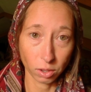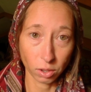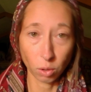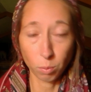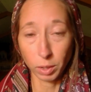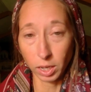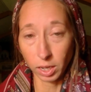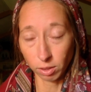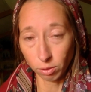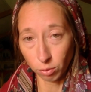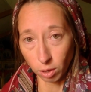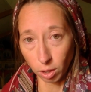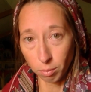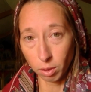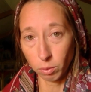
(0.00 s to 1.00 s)
obedience
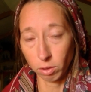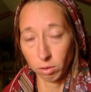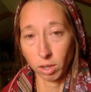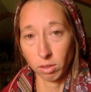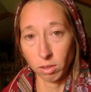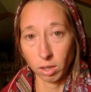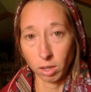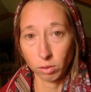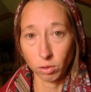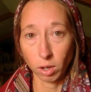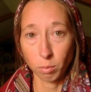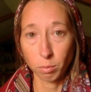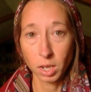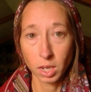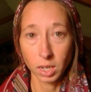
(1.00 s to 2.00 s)
from, that we translate as
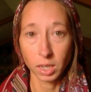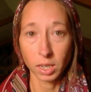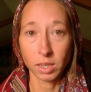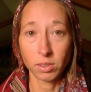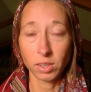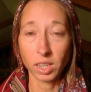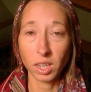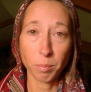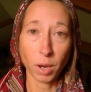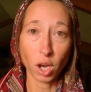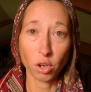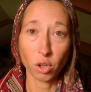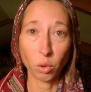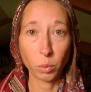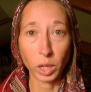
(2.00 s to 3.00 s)
from, is
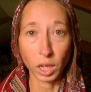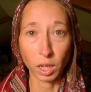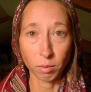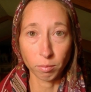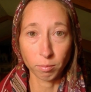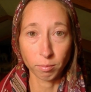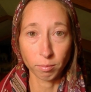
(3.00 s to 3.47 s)
epakoi,